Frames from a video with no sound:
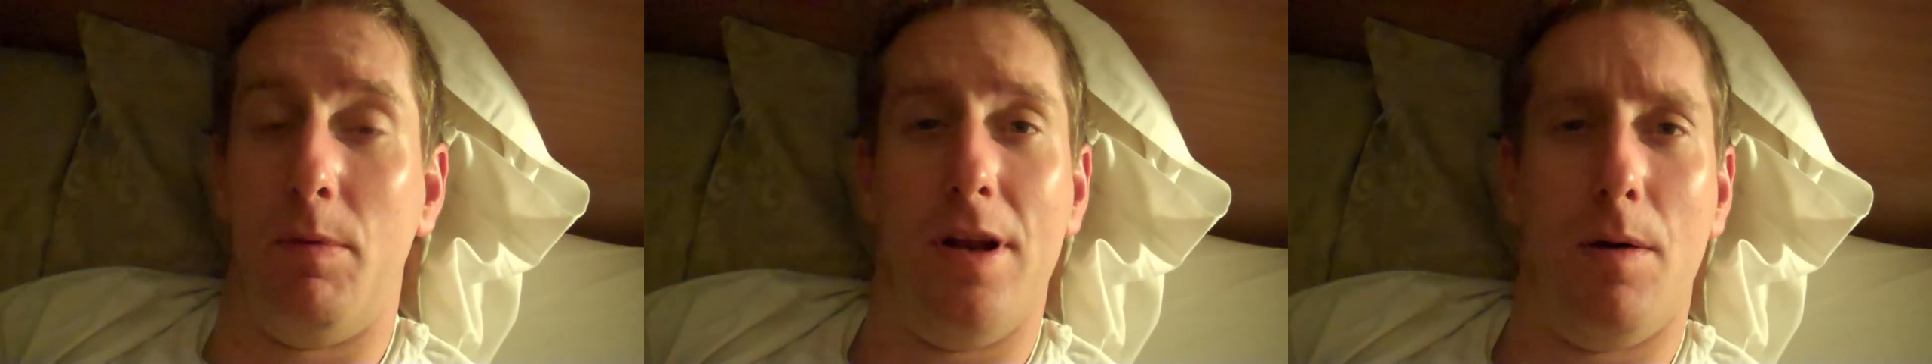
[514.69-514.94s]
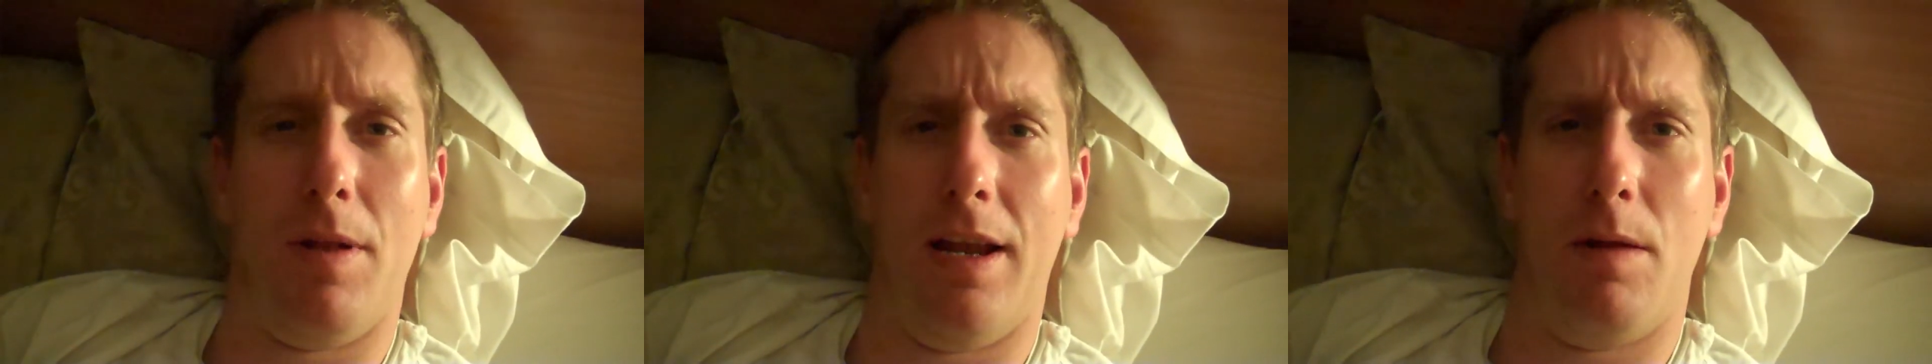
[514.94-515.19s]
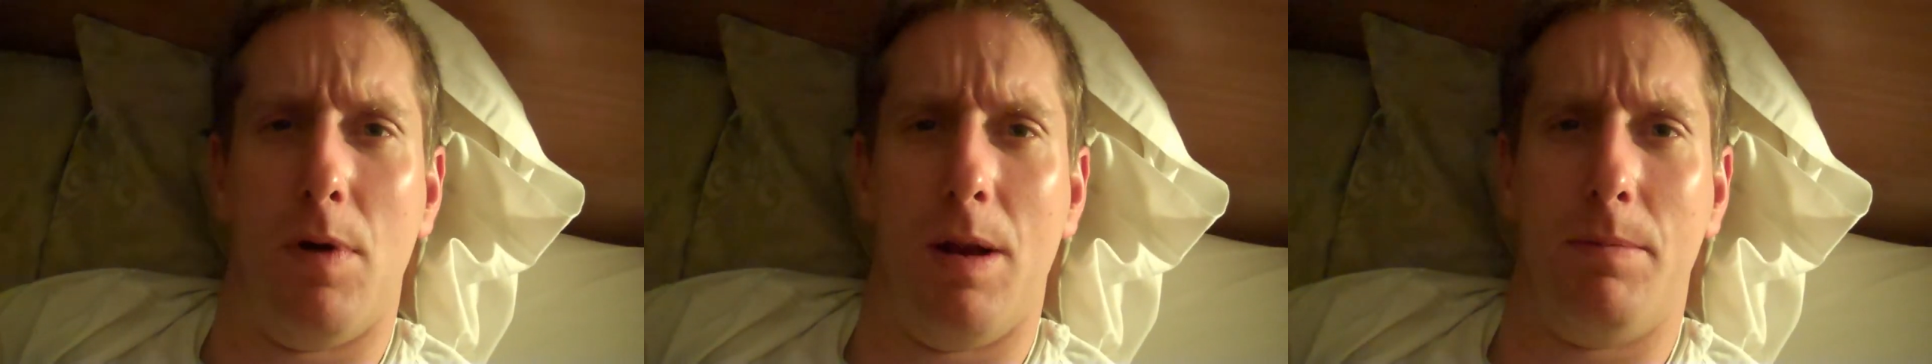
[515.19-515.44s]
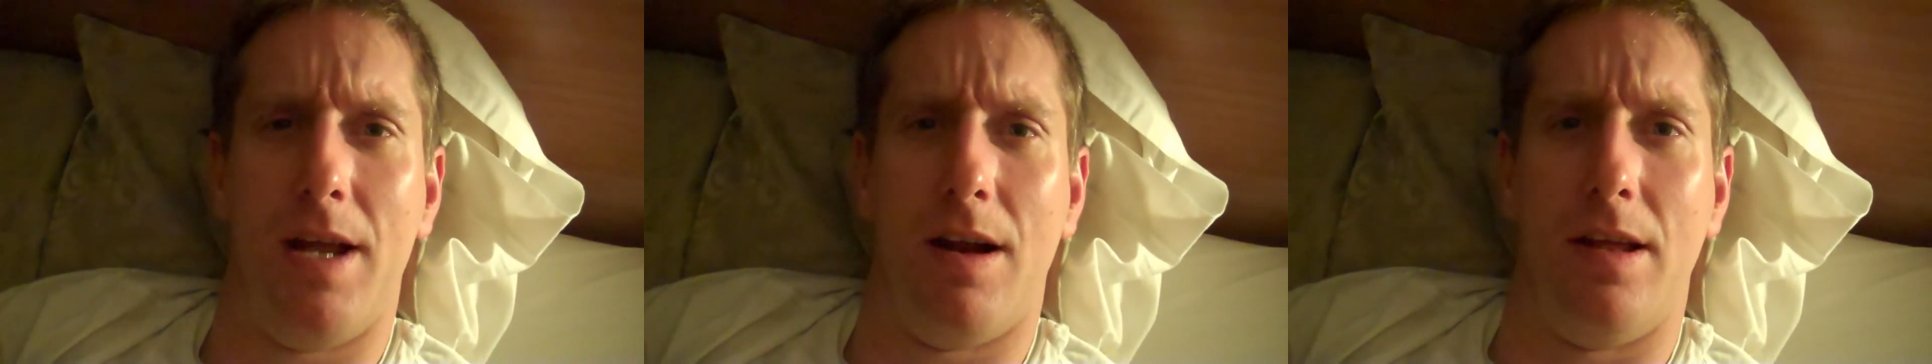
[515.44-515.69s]
You know, like when
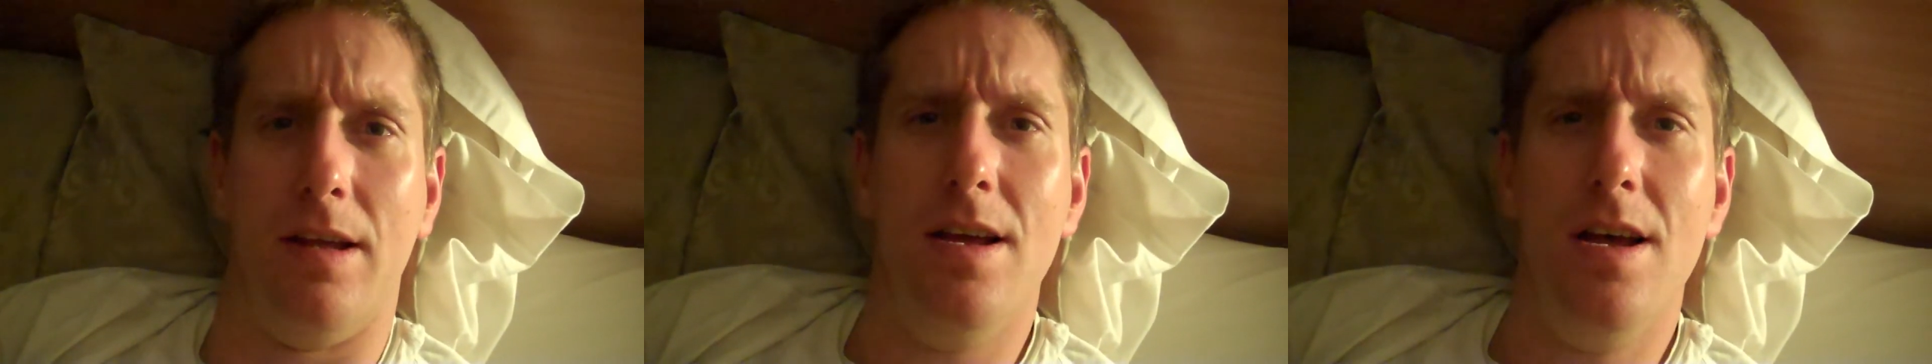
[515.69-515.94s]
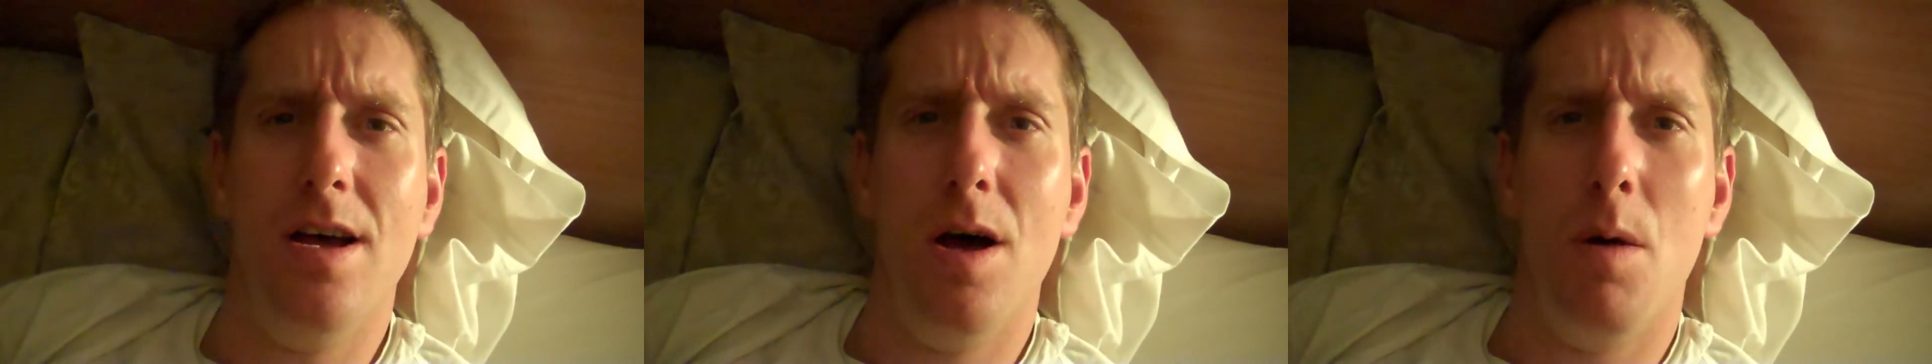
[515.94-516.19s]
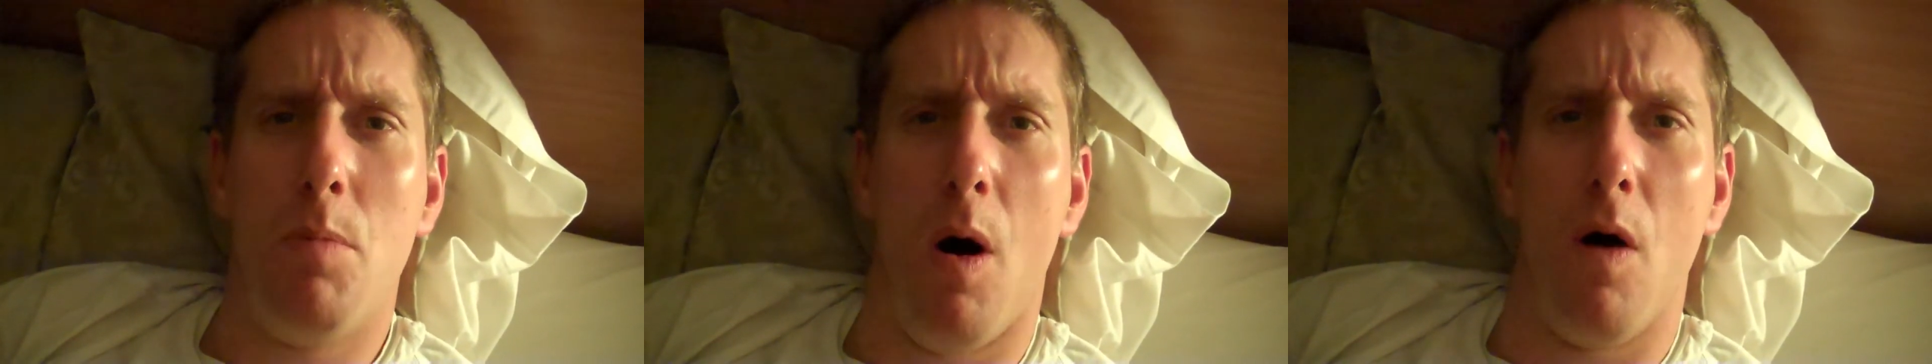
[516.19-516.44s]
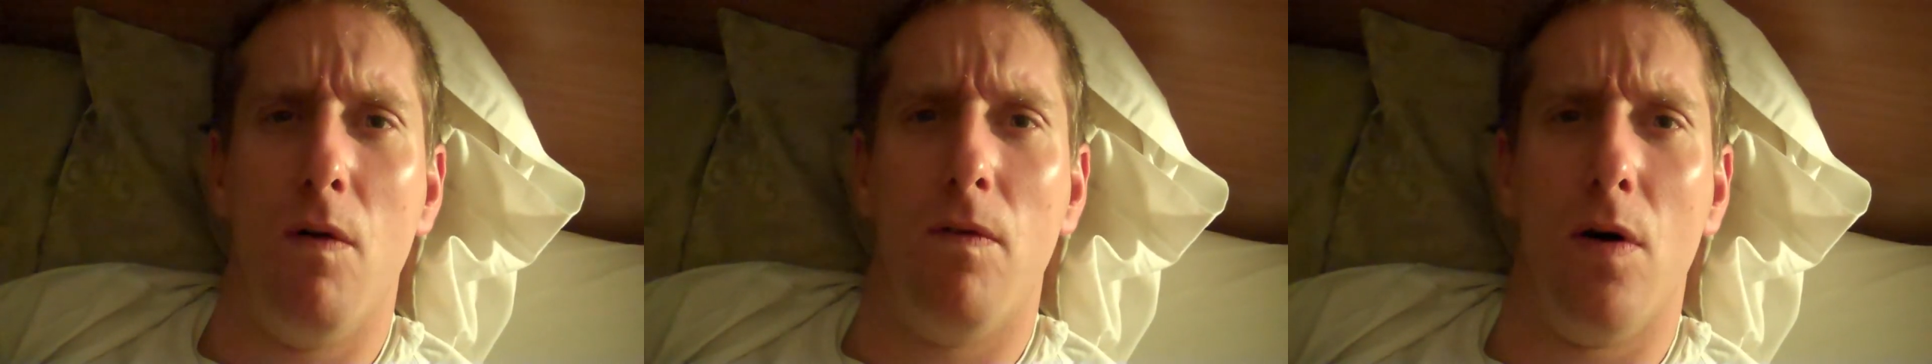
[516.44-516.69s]
I'm down at
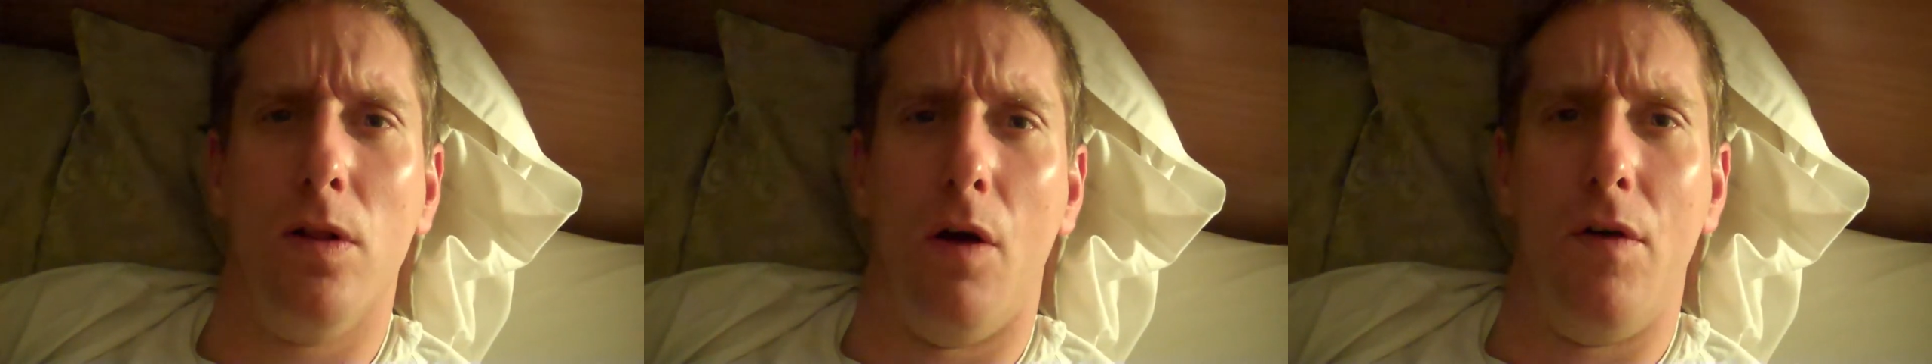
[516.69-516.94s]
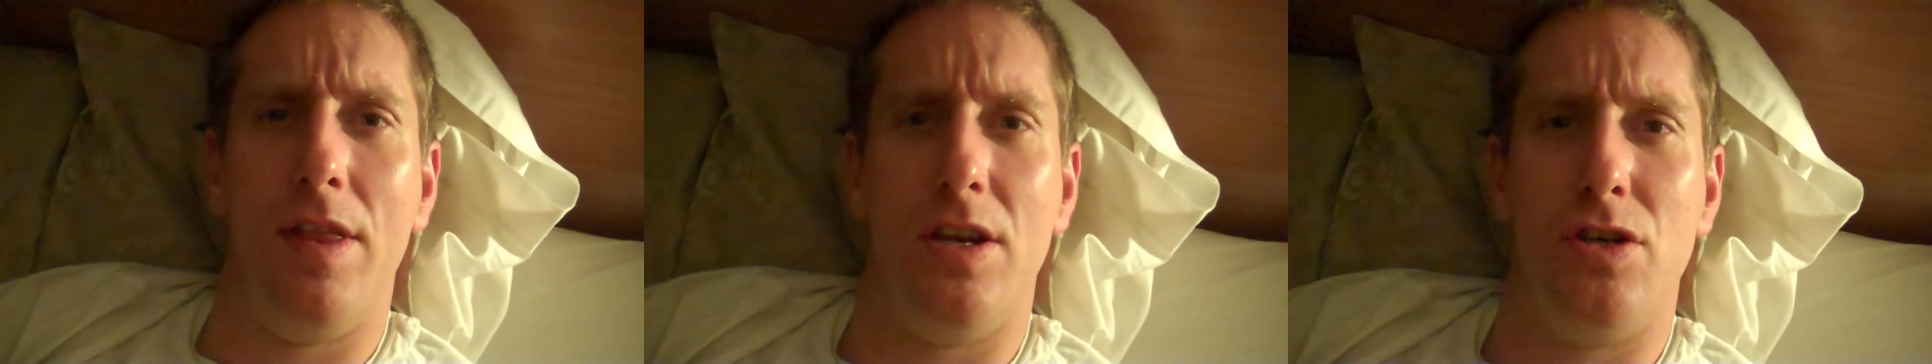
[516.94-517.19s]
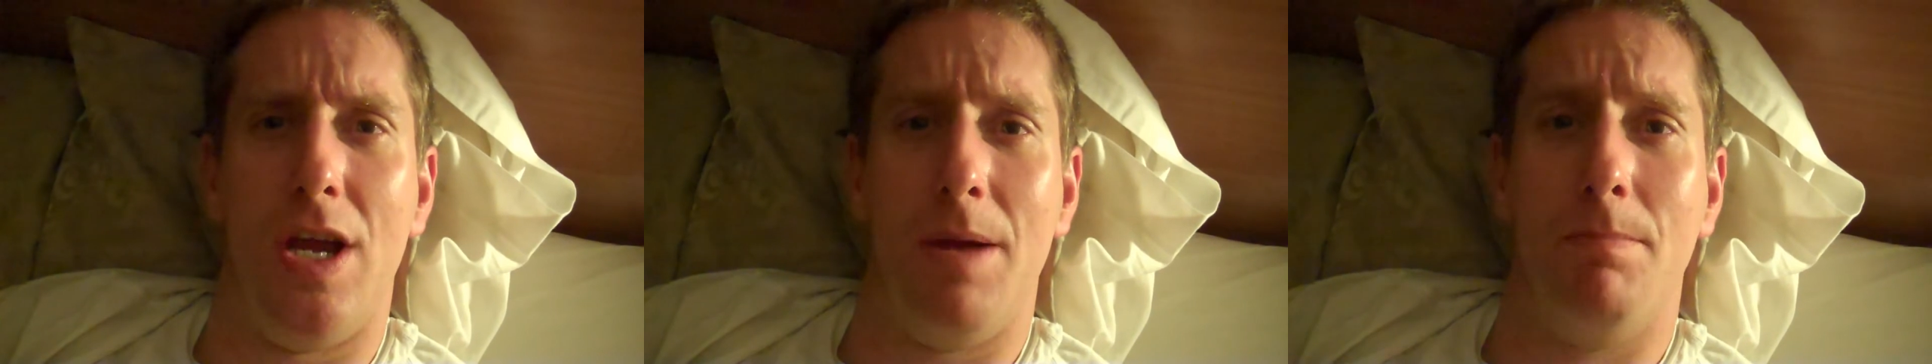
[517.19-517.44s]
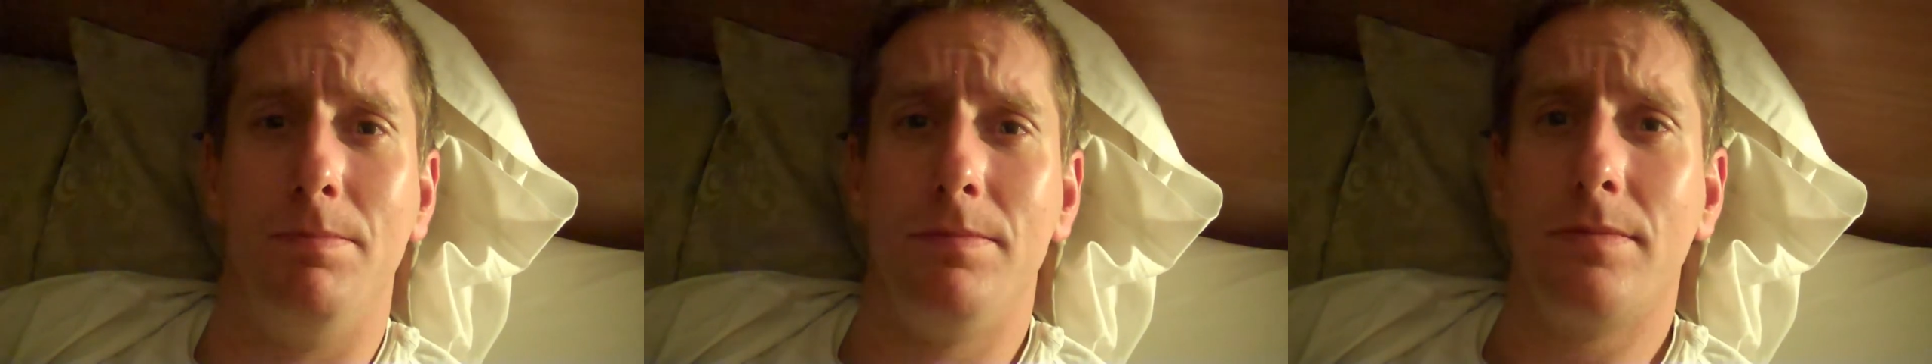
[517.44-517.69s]
pole vault or in the
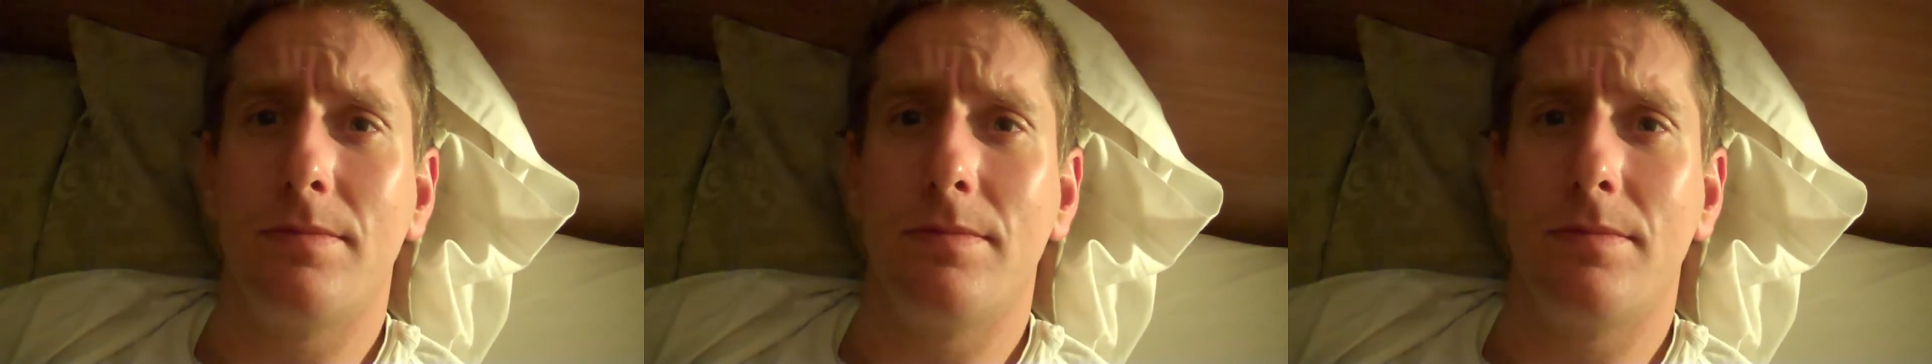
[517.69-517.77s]
gym